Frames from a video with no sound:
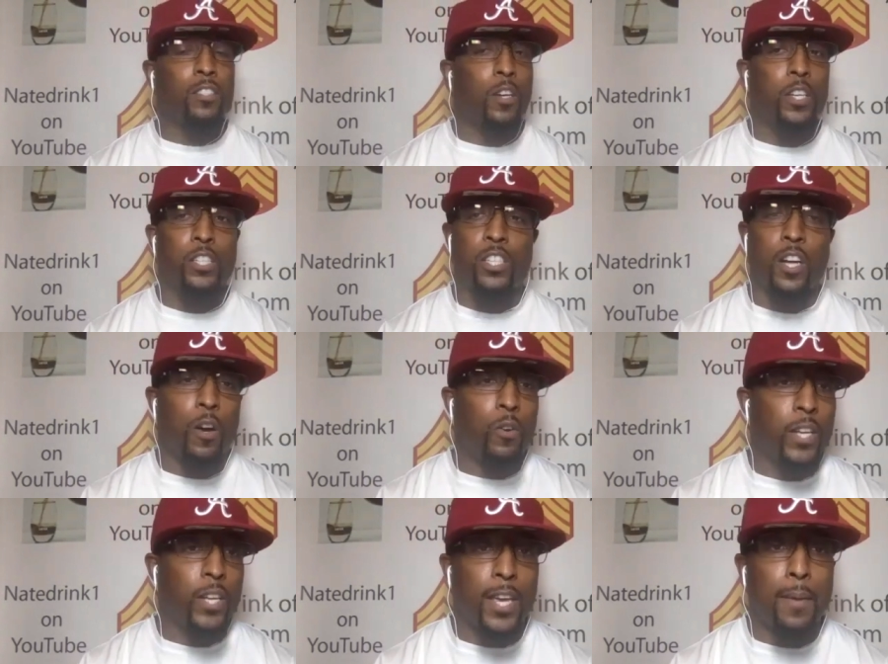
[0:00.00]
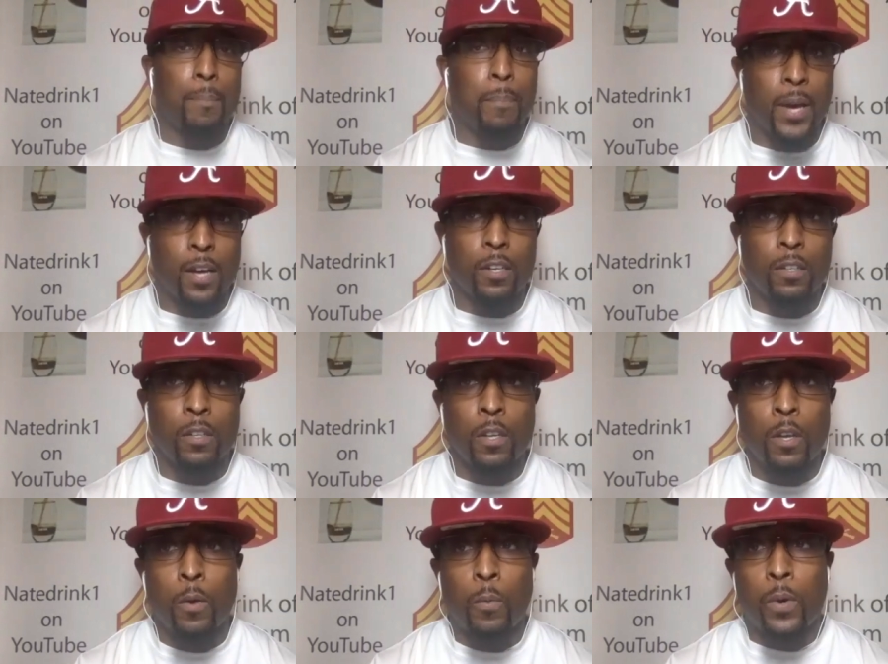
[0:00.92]
he should only get better
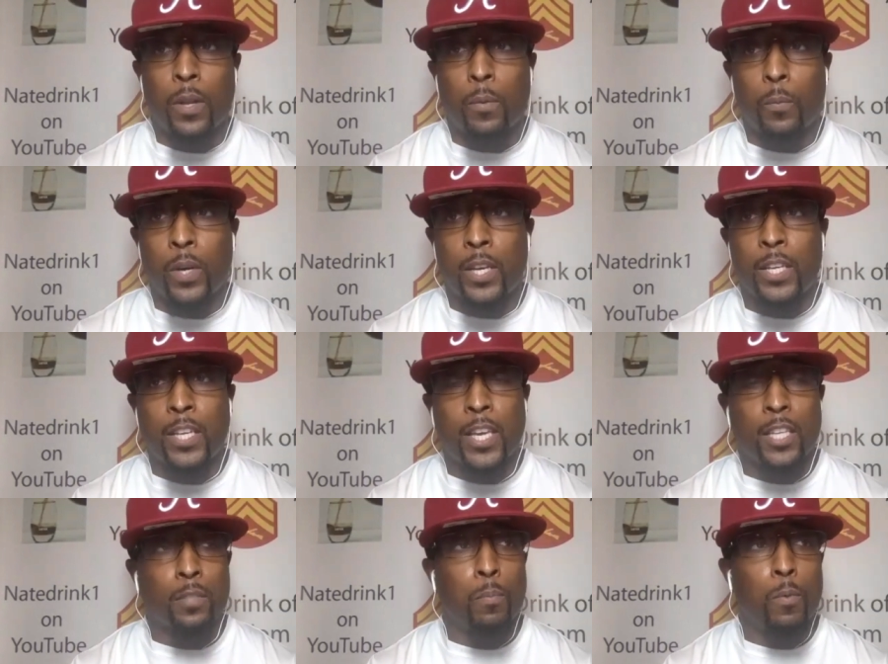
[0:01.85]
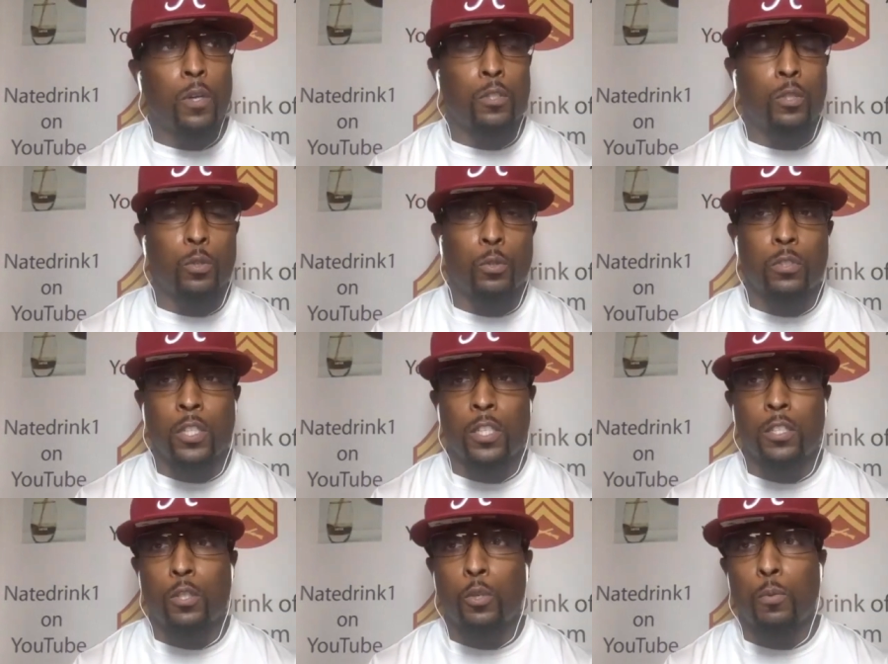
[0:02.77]
when when he gets more tools in
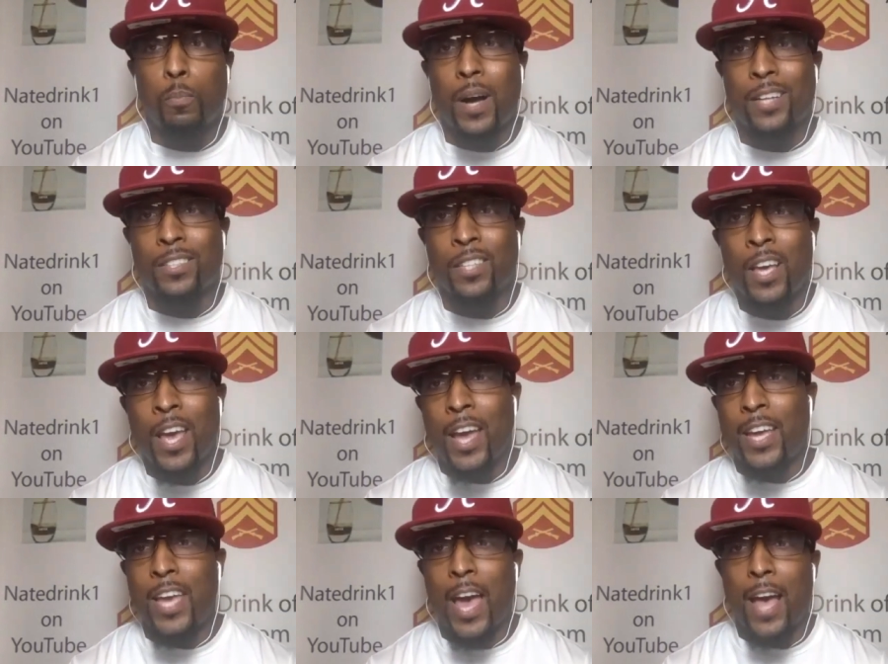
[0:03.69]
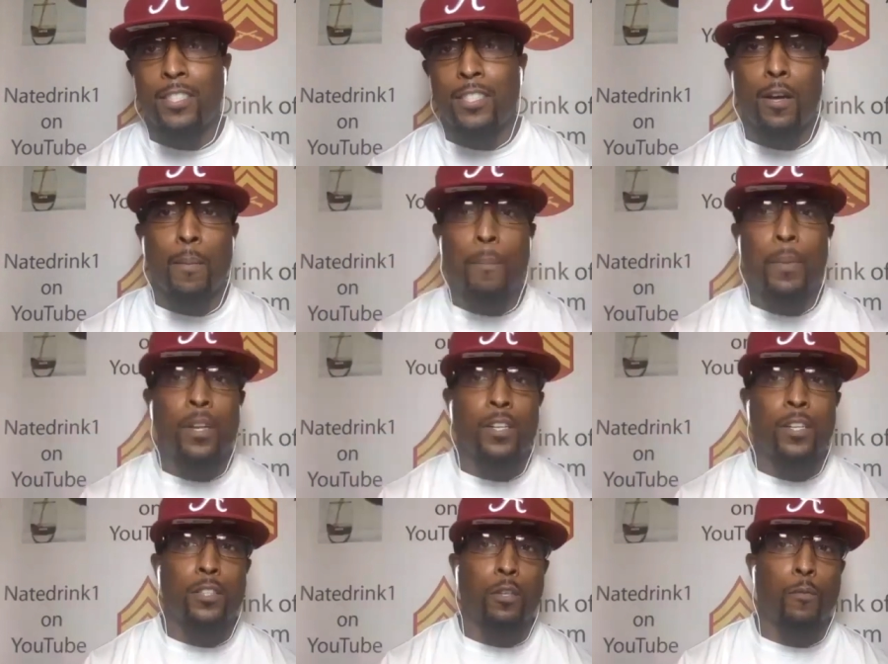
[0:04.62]
his toolbox, and he has the
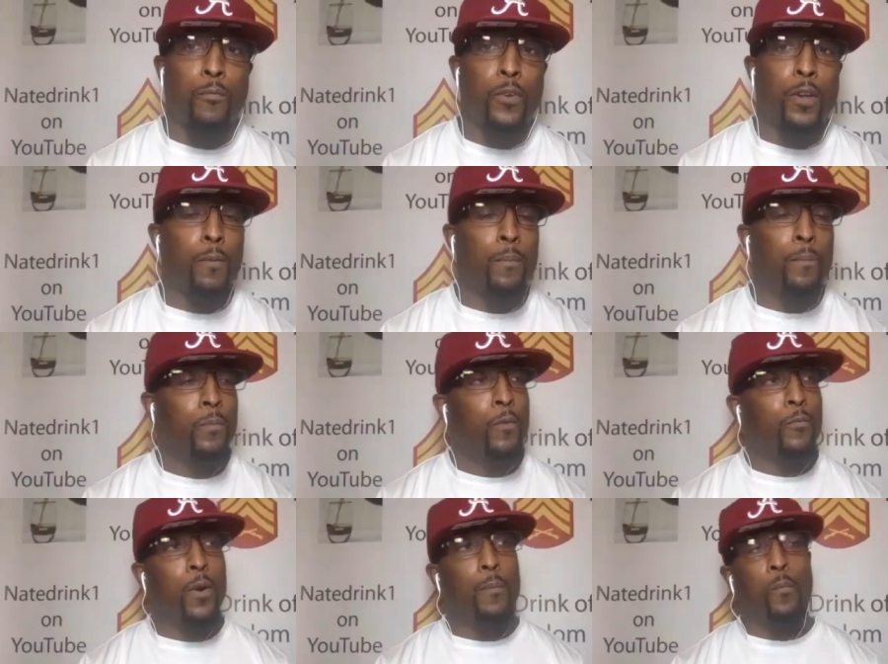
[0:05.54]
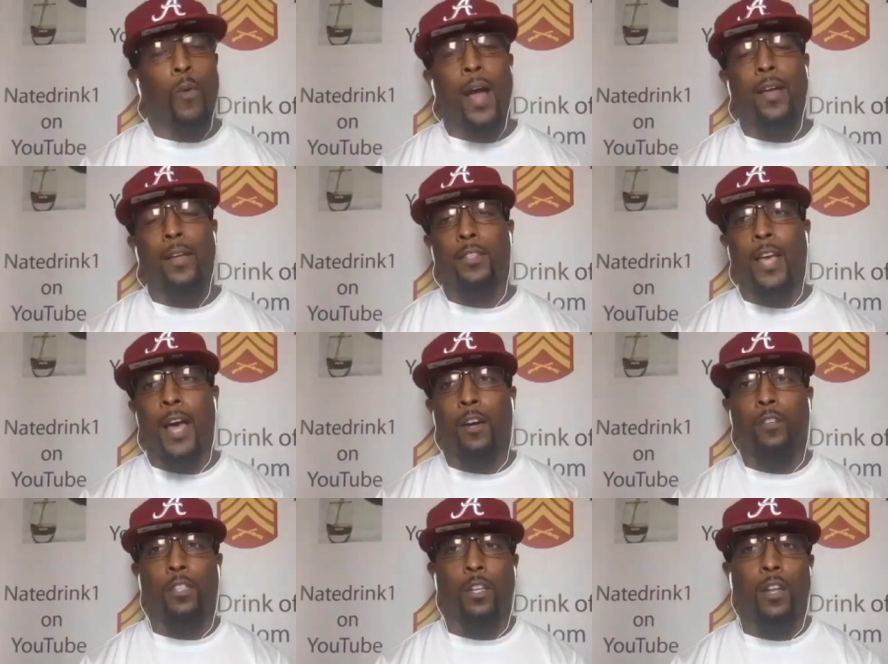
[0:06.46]
ability to flip from right
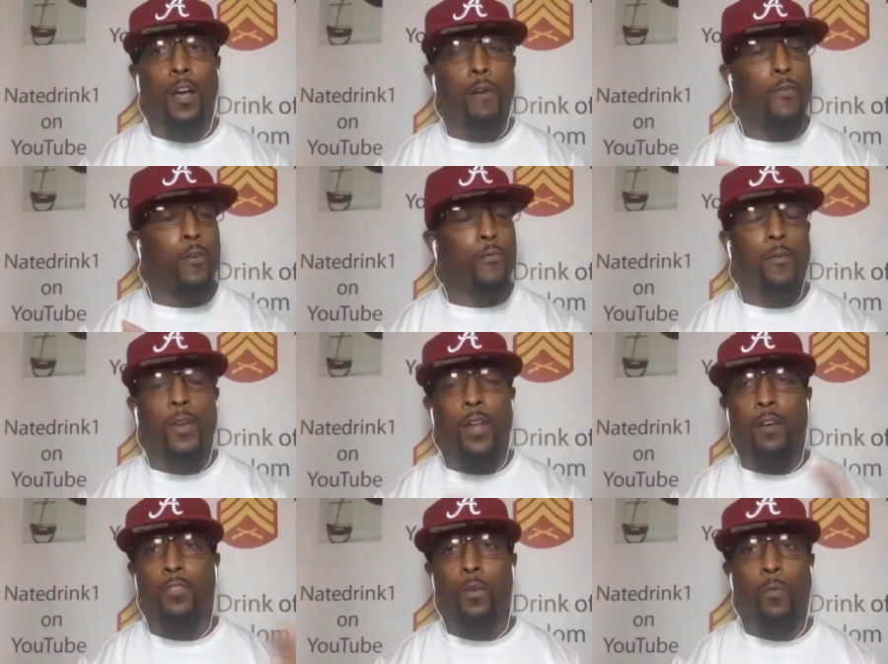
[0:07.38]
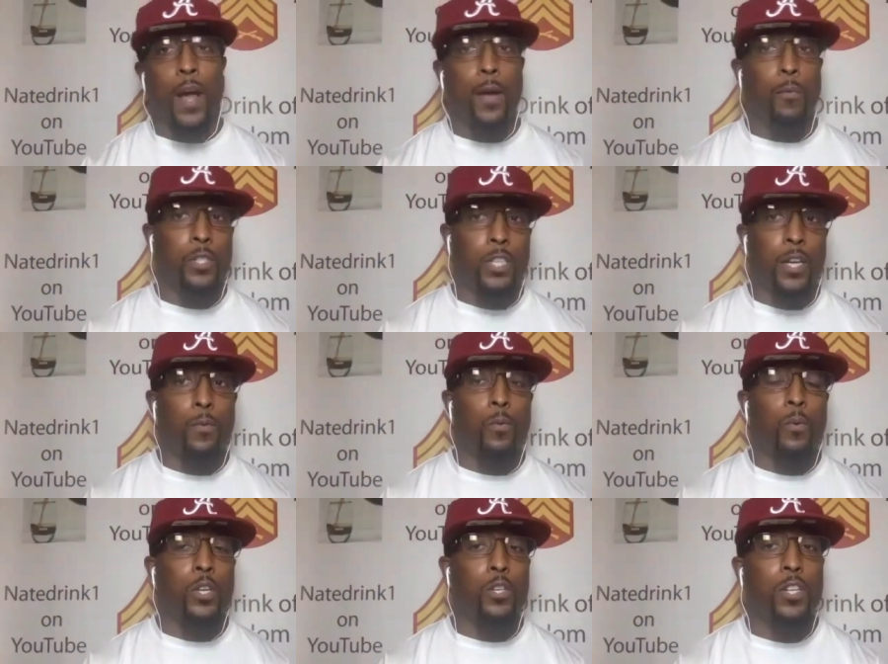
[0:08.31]
tackle to left or from left to right, whichever
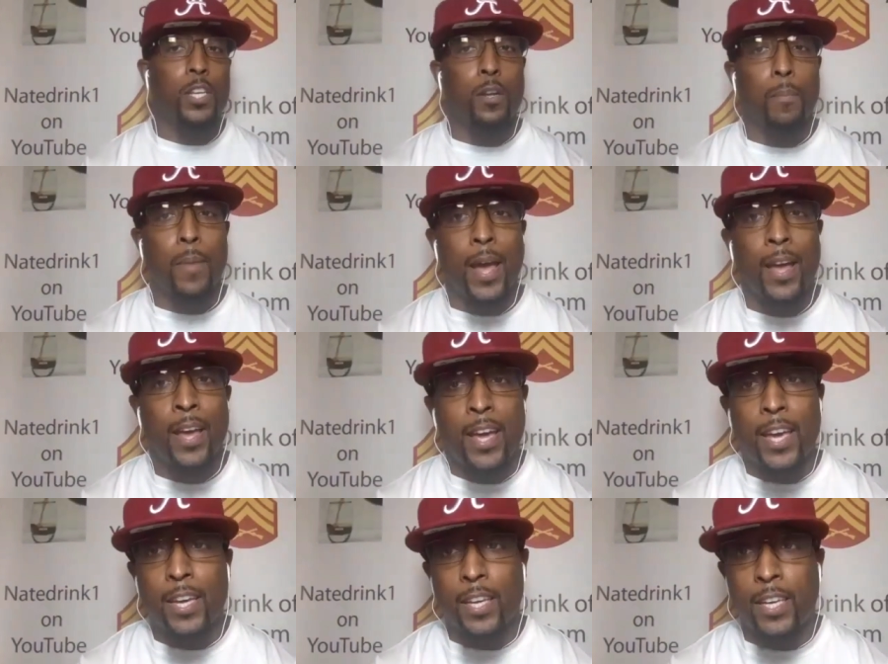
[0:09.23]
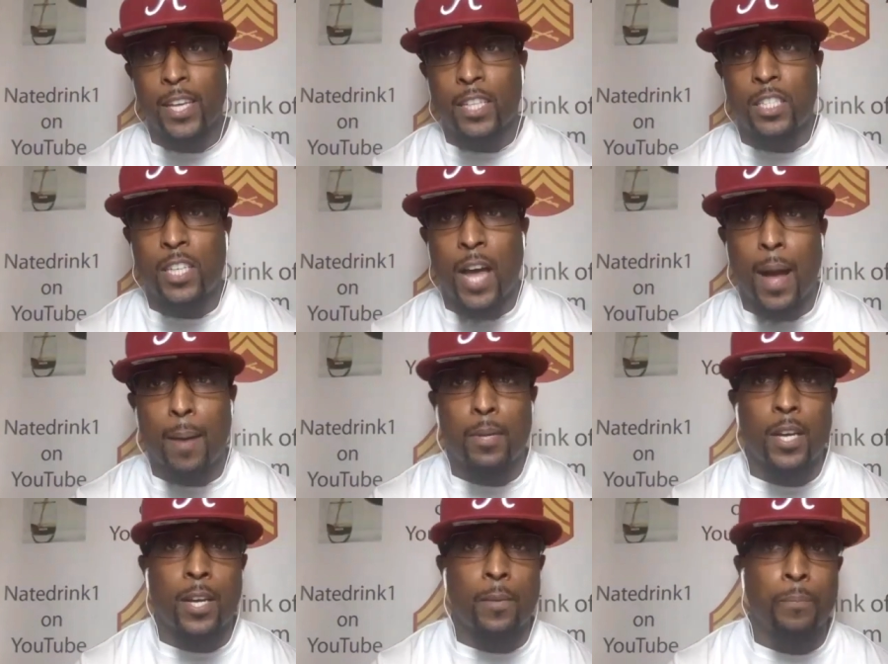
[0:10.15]
one you need him at. He can get the job done.